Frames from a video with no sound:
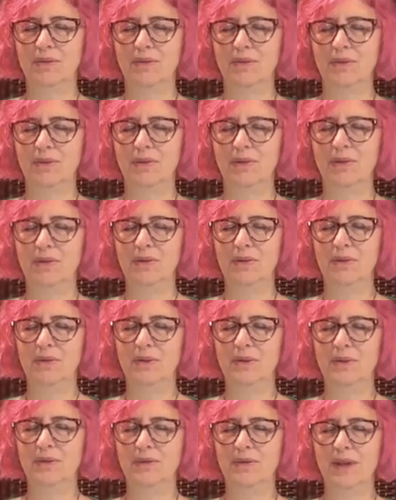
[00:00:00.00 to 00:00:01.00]
you and
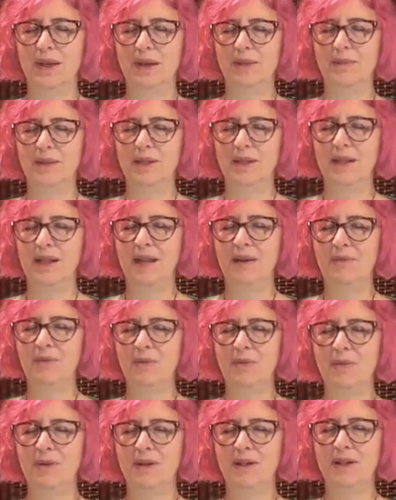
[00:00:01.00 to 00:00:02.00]
your family and
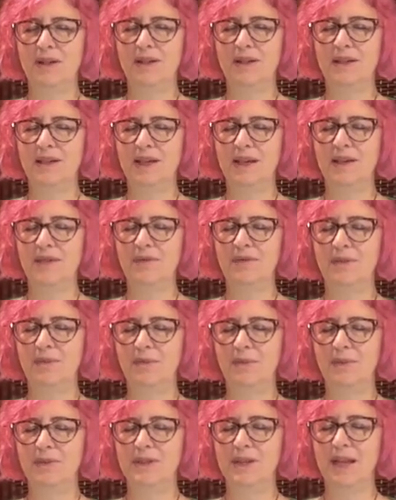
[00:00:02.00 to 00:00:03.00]
everyone is safe and
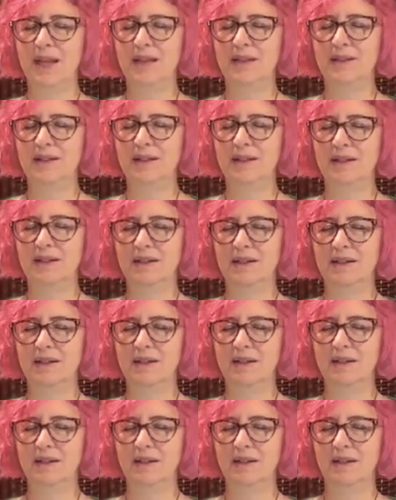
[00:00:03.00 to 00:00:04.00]
protected,
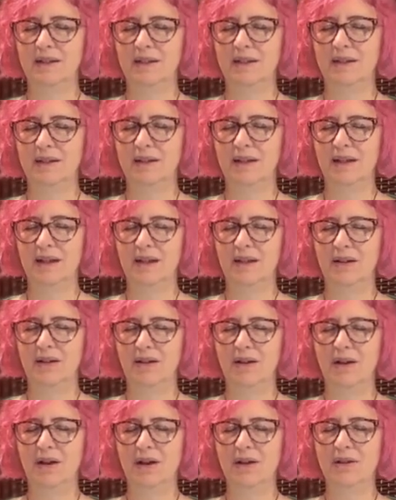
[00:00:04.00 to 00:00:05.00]
and our
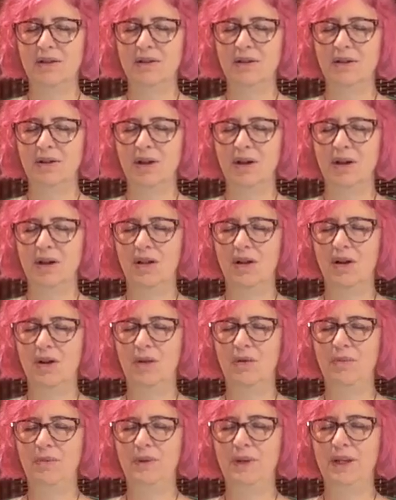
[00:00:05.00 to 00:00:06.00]
hearts are all
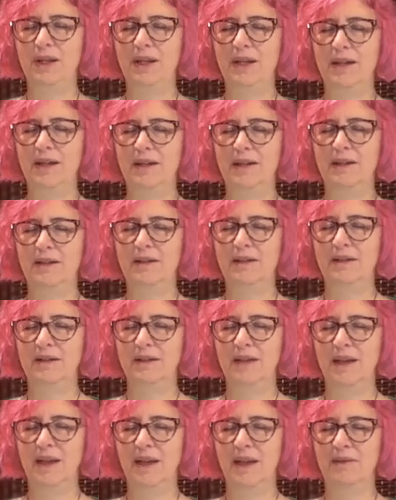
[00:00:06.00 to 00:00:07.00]
opening.
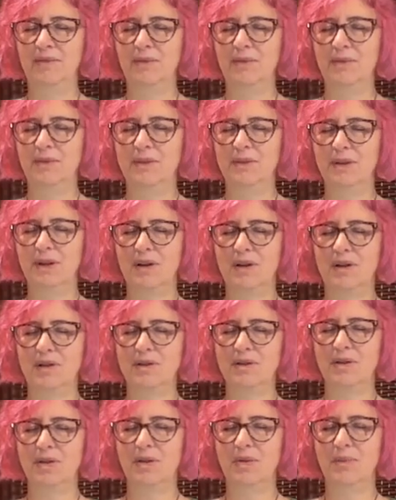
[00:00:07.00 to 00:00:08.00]
Everyone's heart's
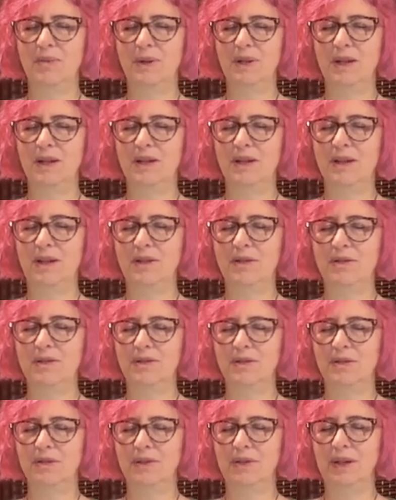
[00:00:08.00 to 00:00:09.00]
opening another
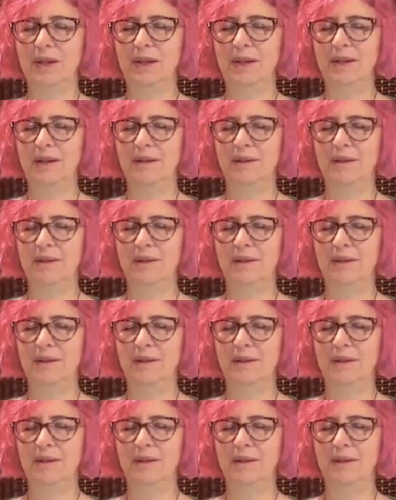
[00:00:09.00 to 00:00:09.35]
degree.